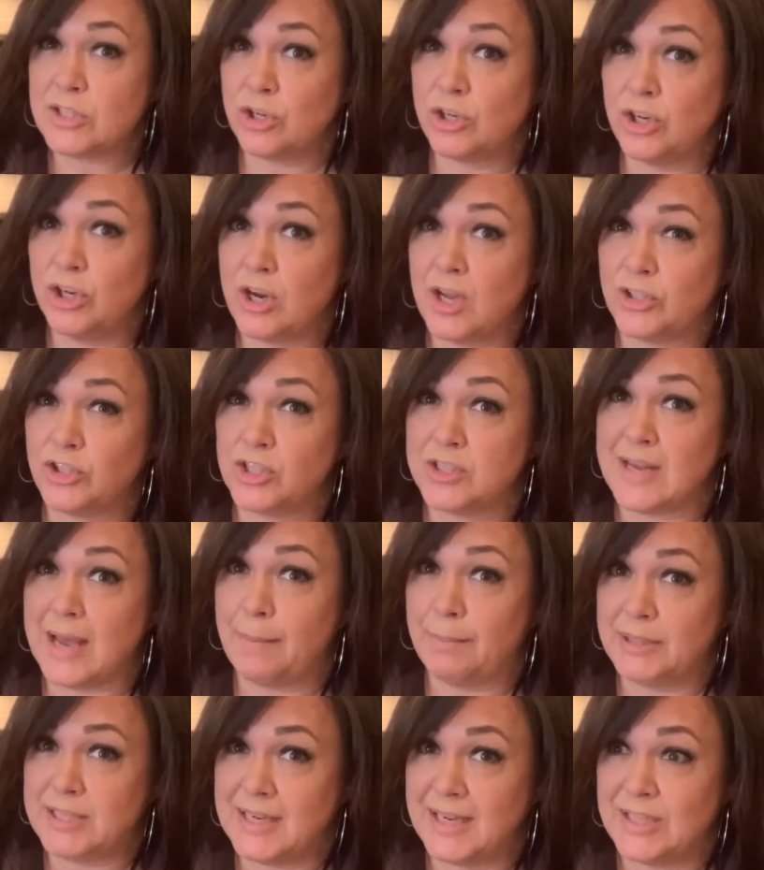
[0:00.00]
are your not just
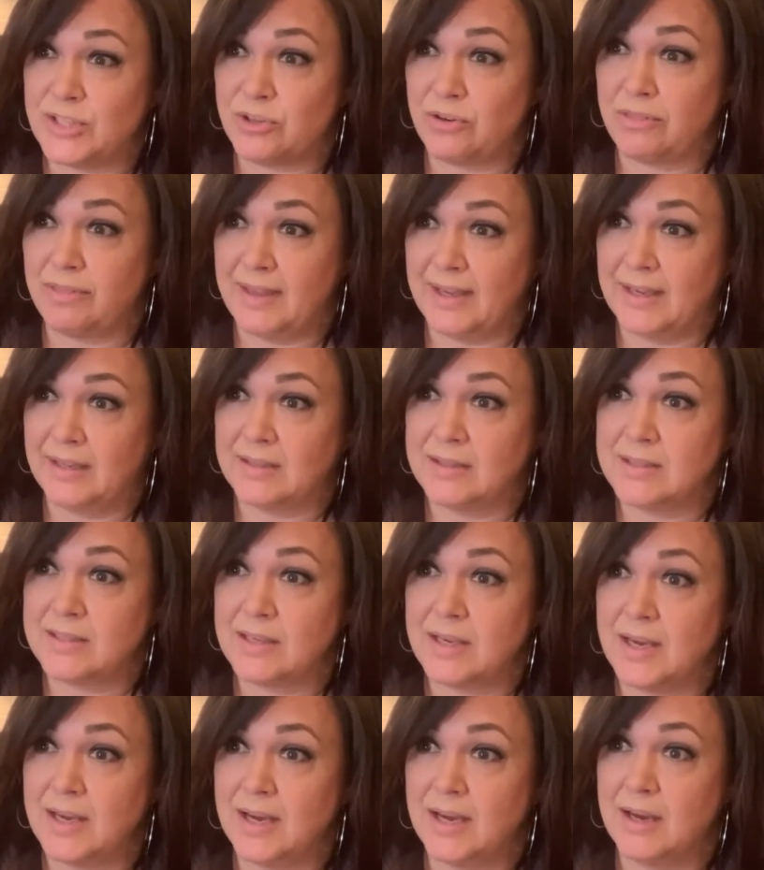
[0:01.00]
appetizer
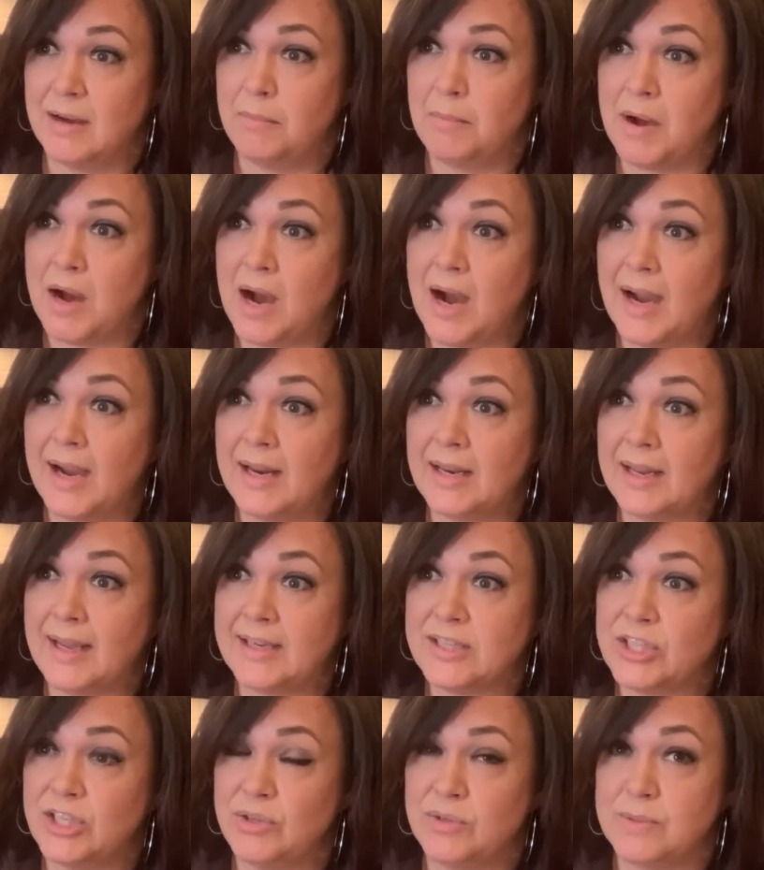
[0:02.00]
things. I
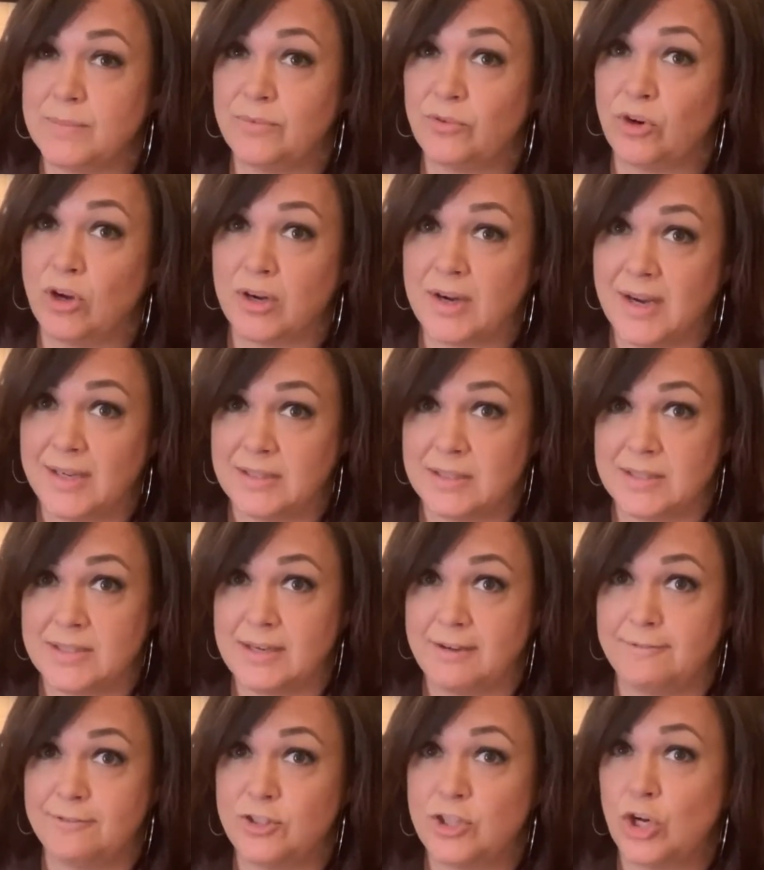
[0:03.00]
like to use them for all kinds of
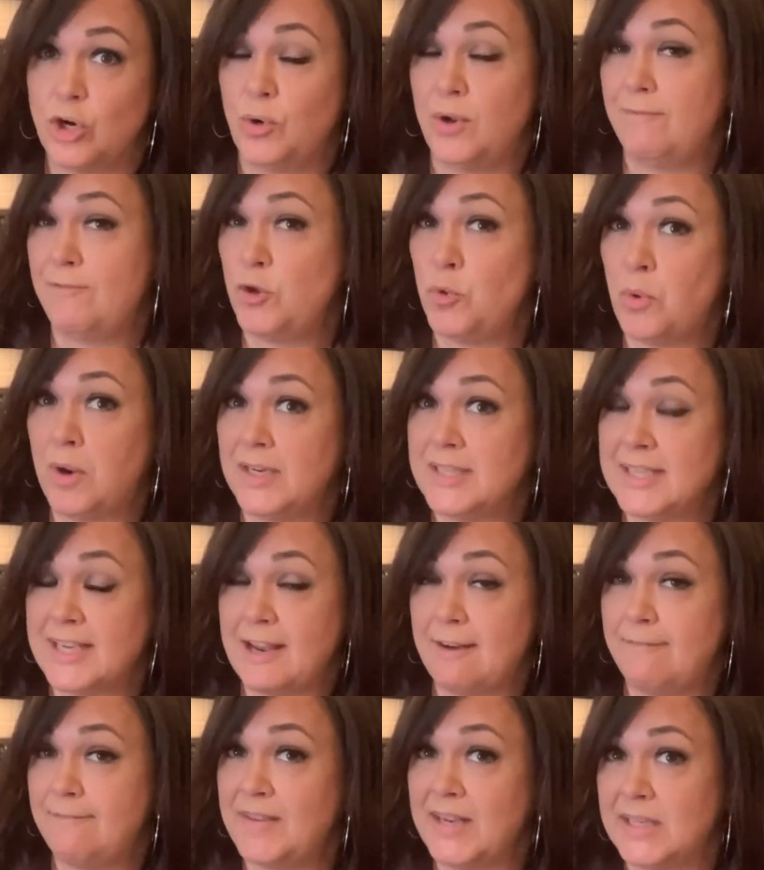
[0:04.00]
stuff. So if you want to
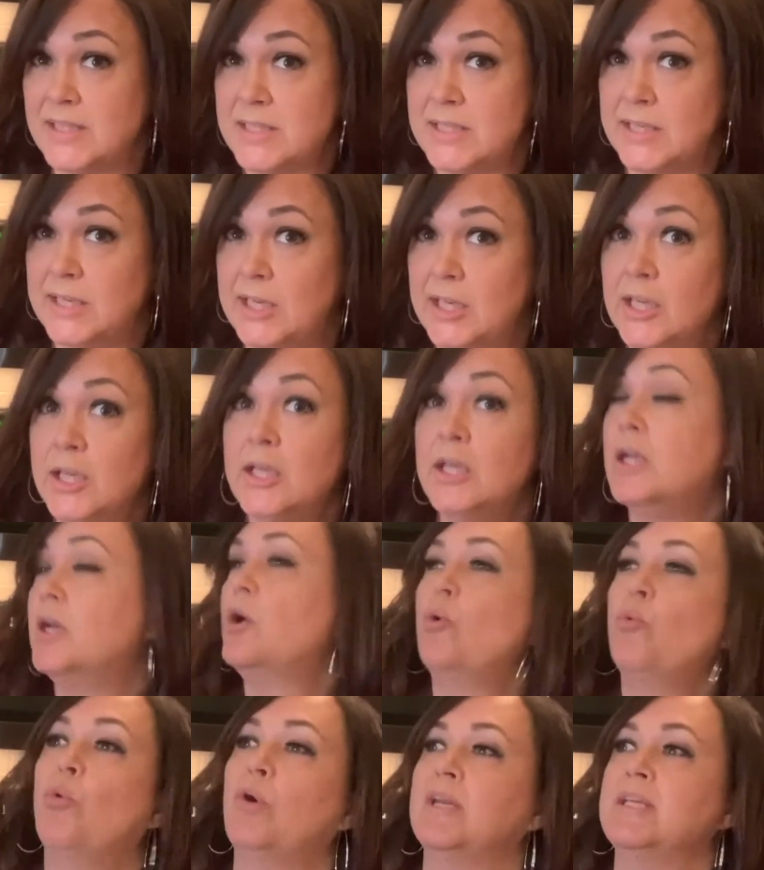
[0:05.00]
get fancy
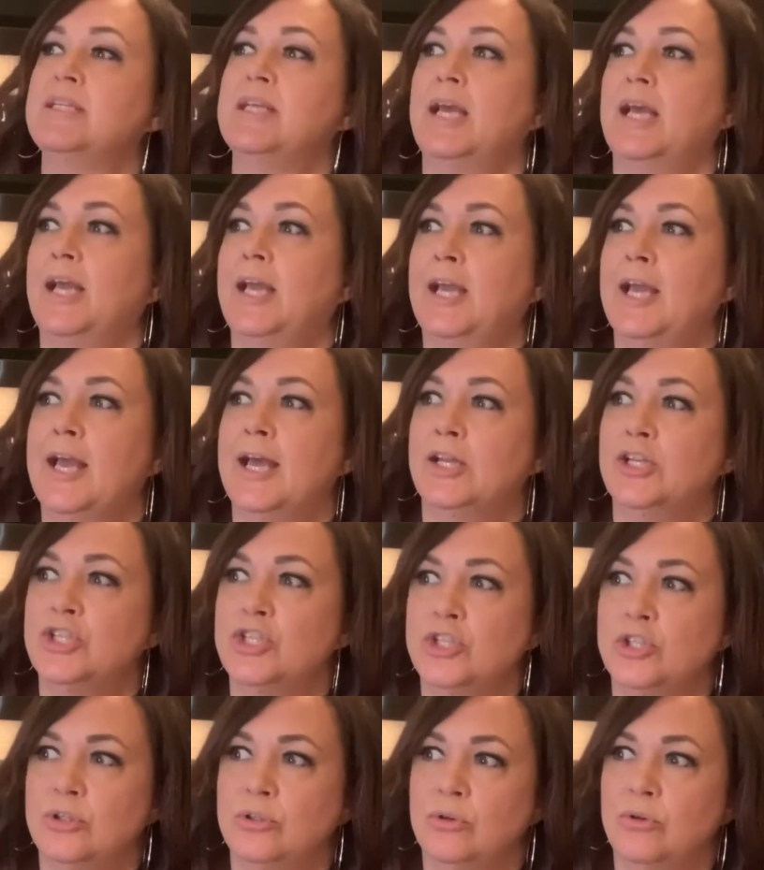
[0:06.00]
one day and
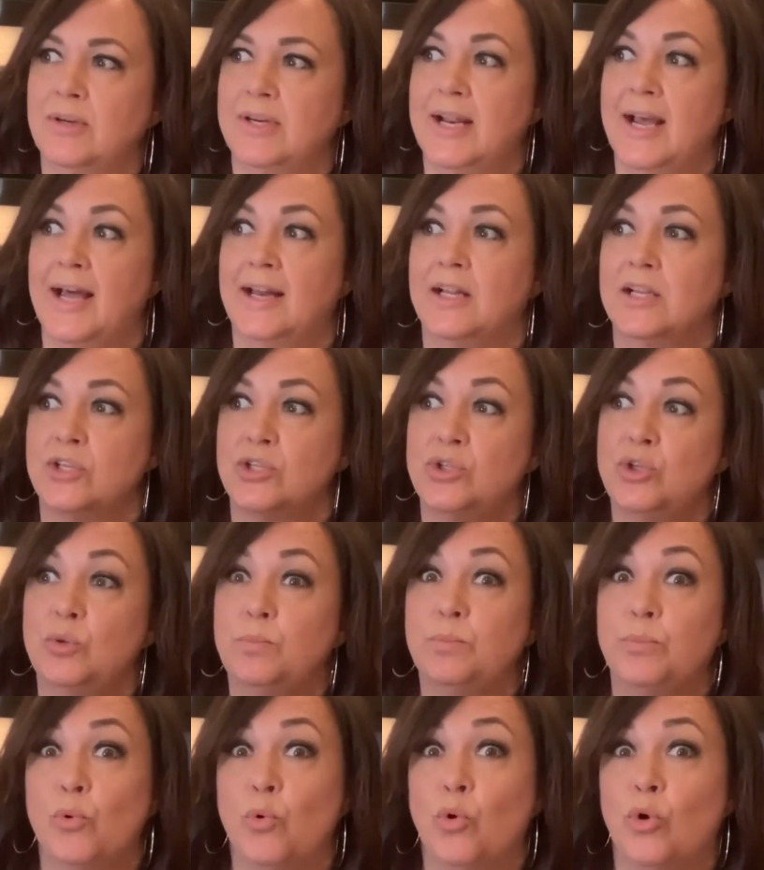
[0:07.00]
had a
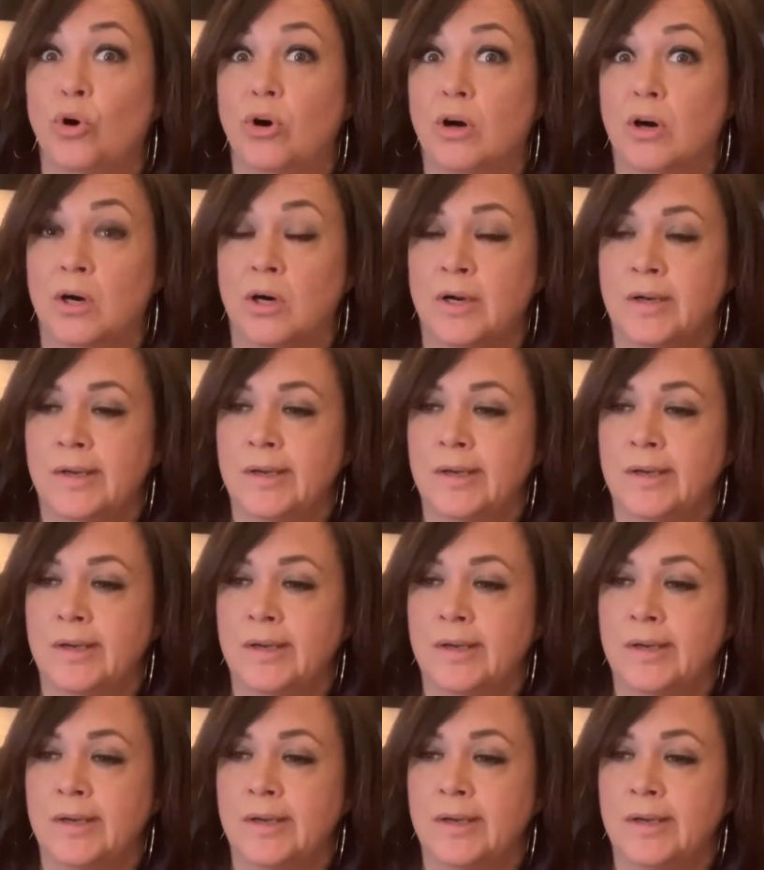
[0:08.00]
soup or